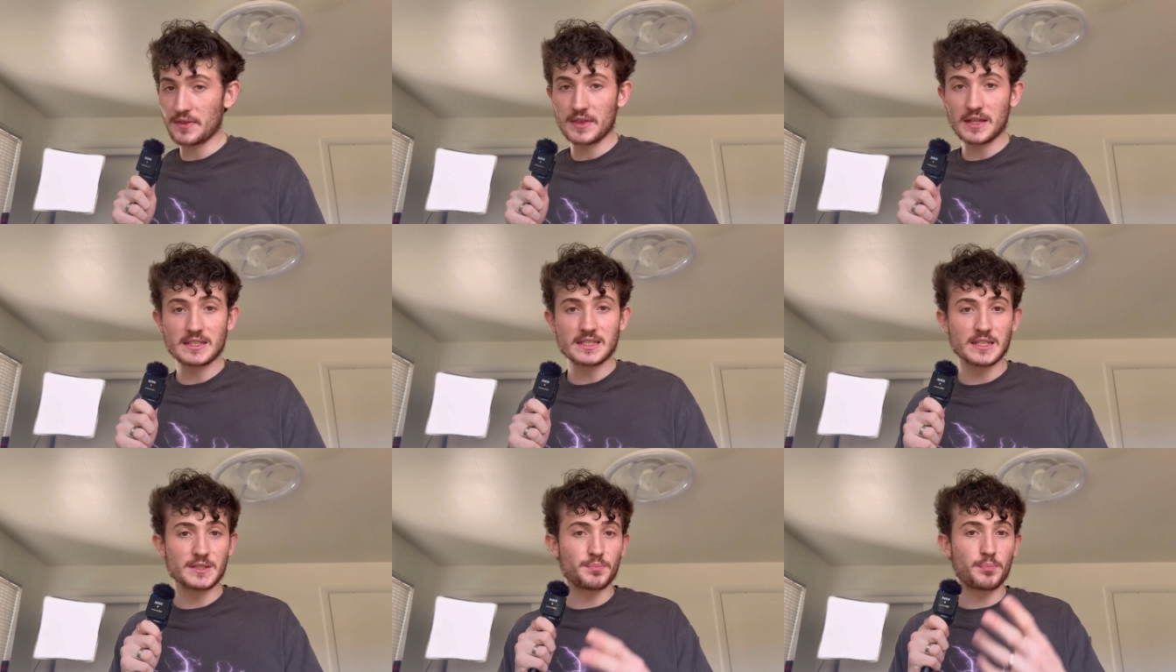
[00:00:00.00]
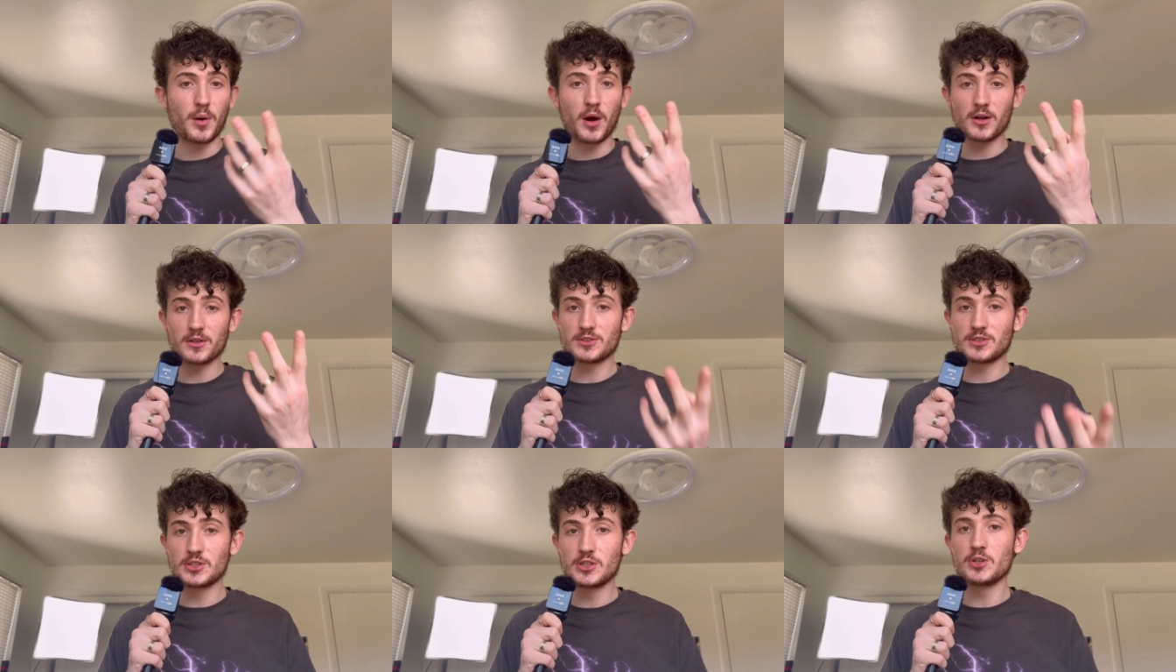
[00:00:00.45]
This is
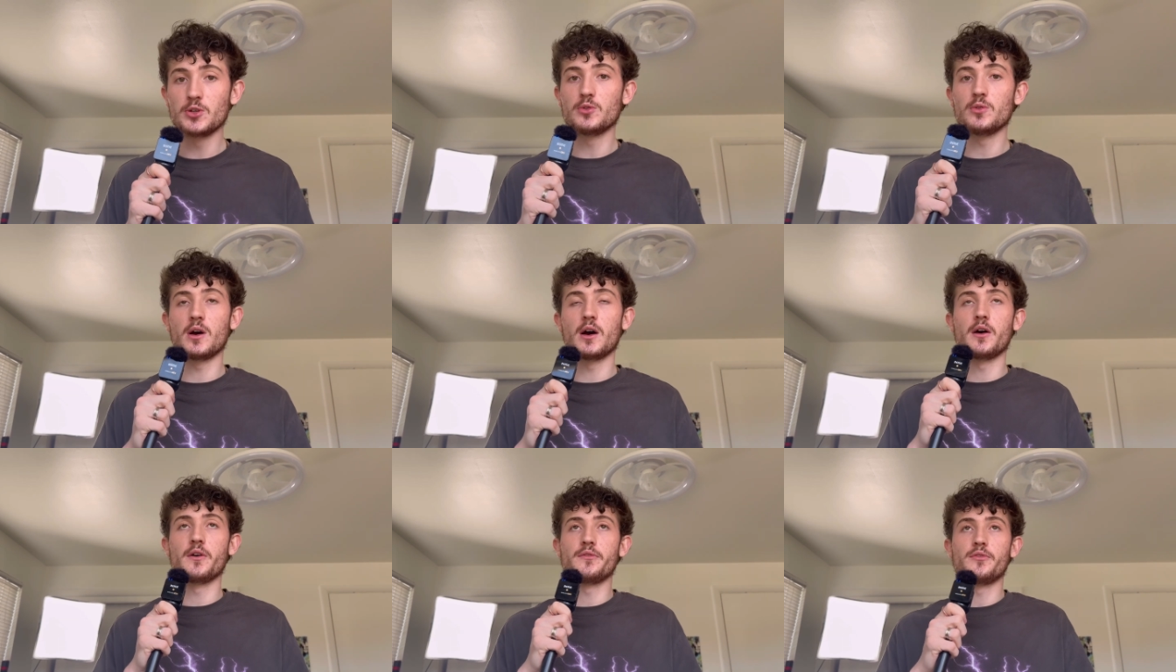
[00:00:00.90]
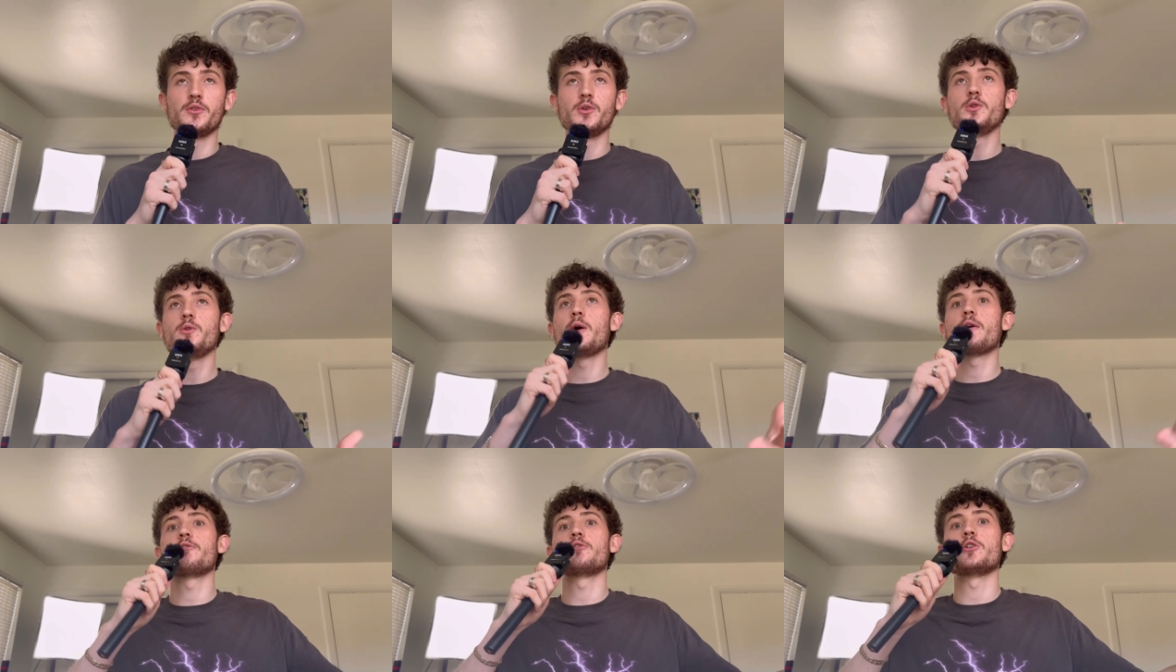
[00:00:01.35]
part 2 of
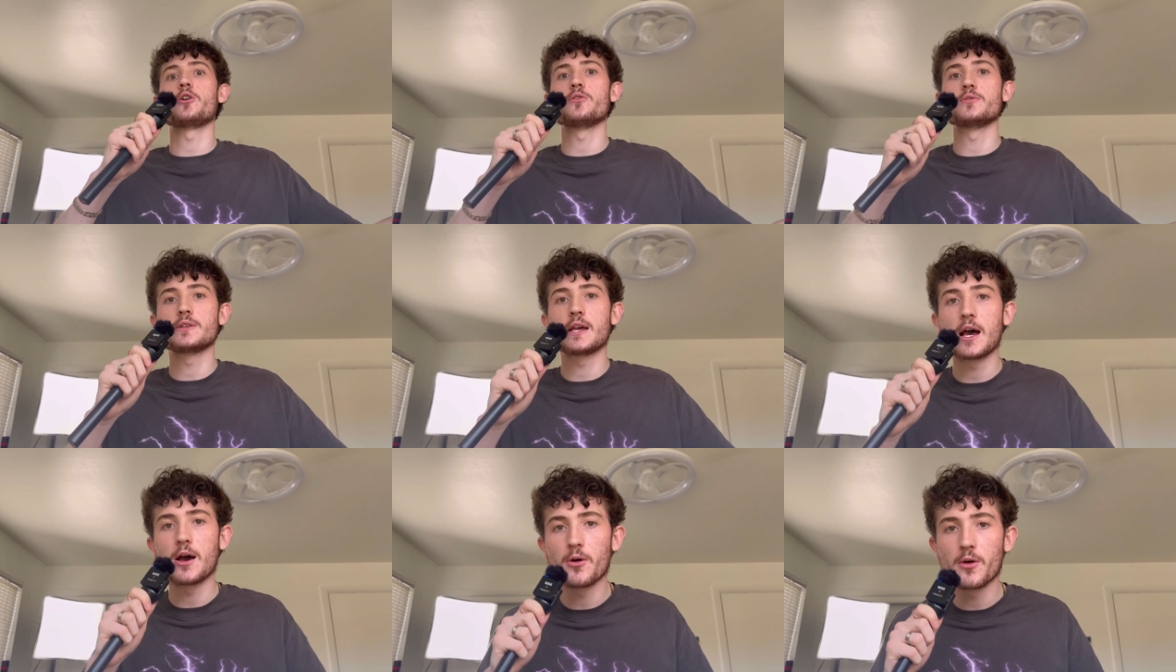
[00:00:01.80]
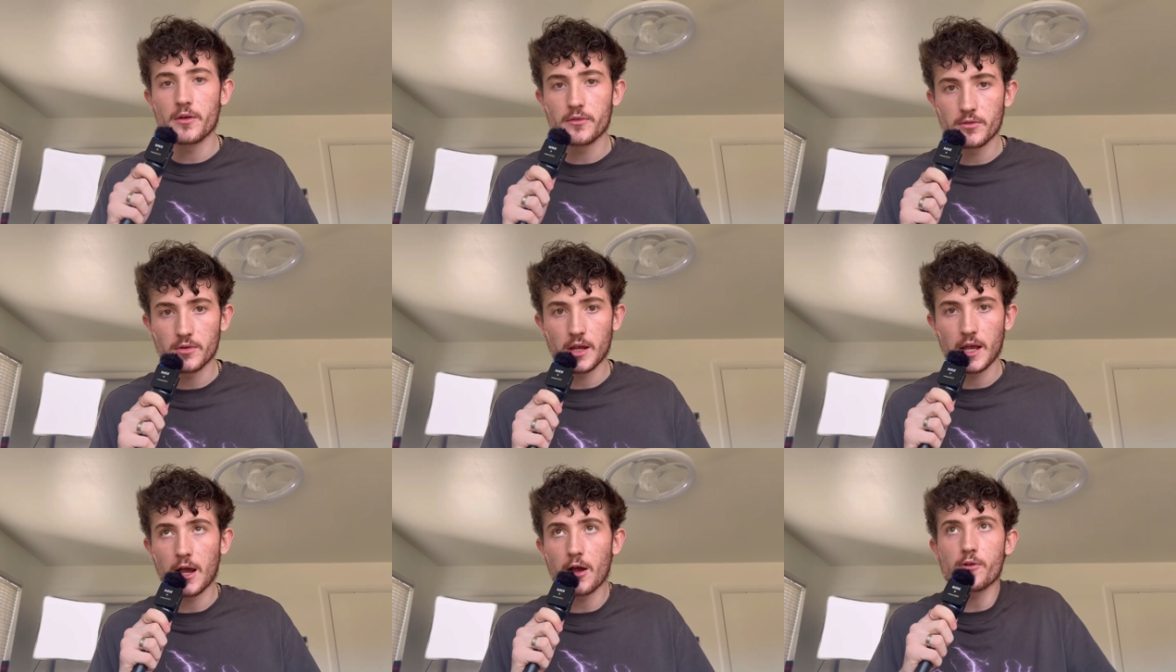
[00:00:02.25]
whoever knows,
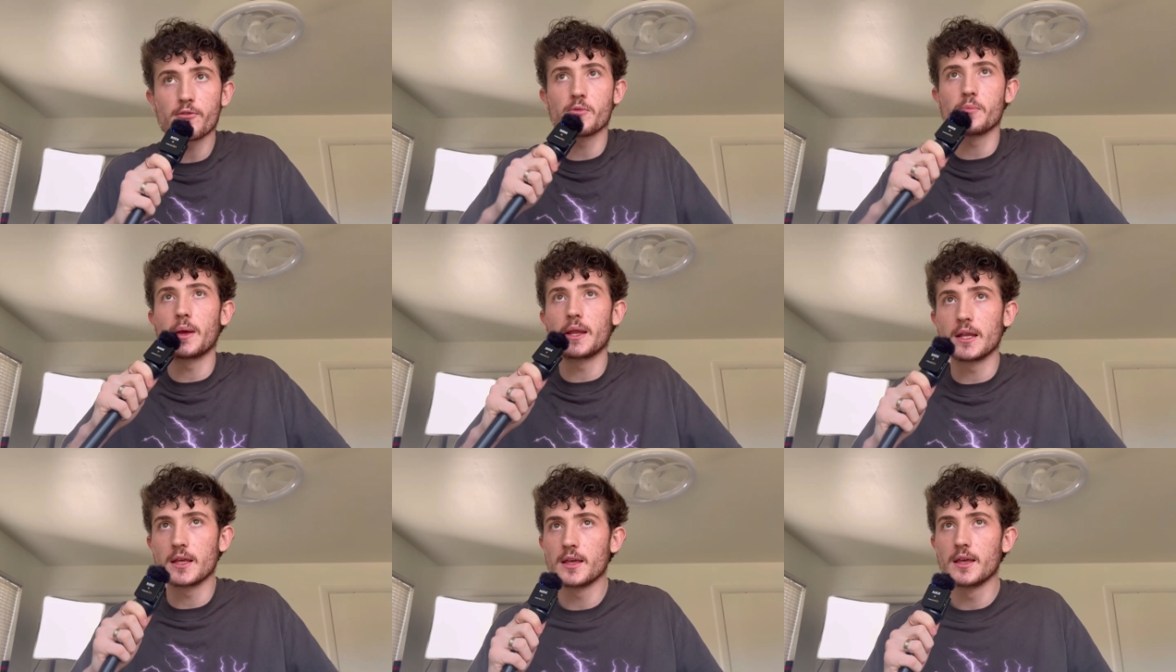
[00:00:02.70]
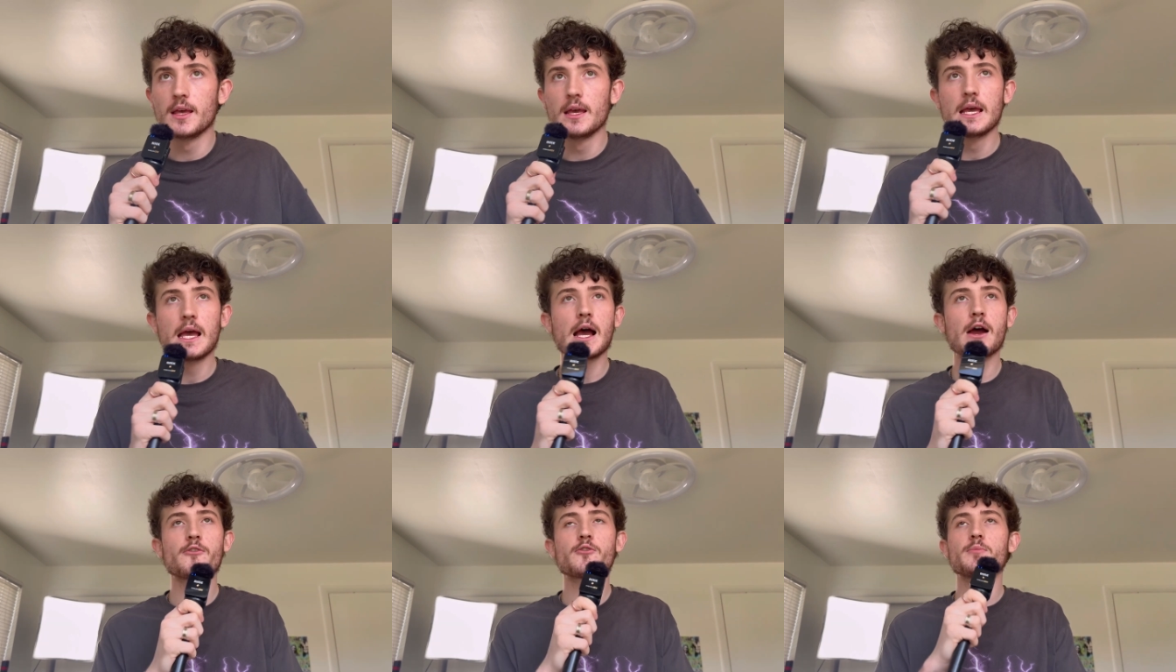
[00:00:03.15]
however many
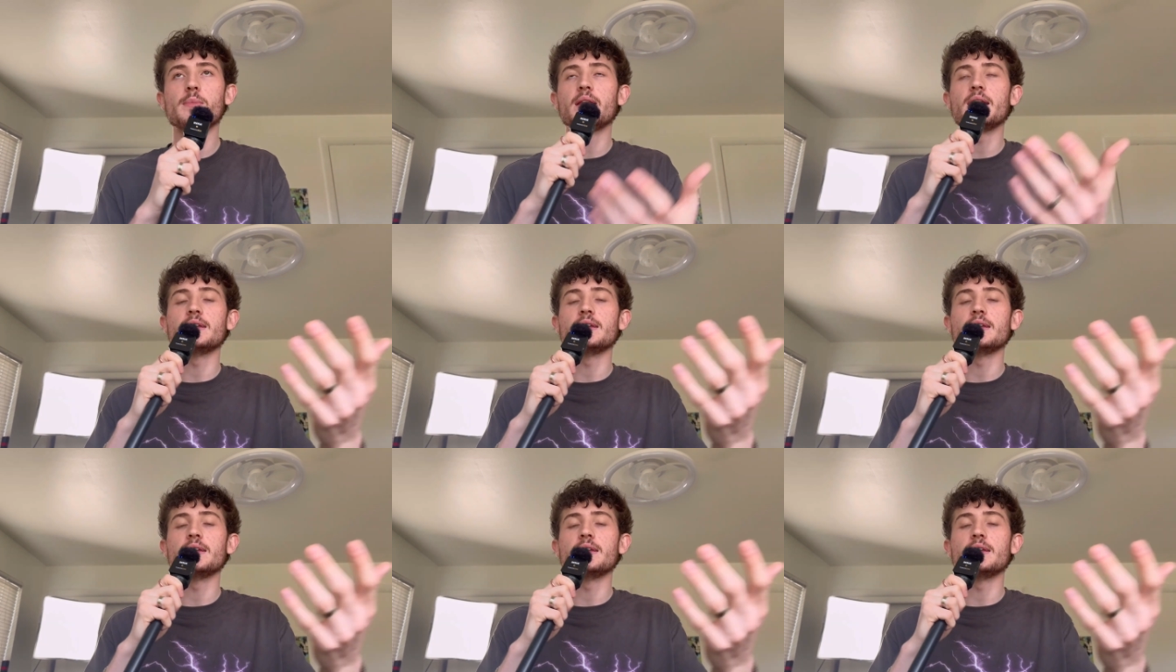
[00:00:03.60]
it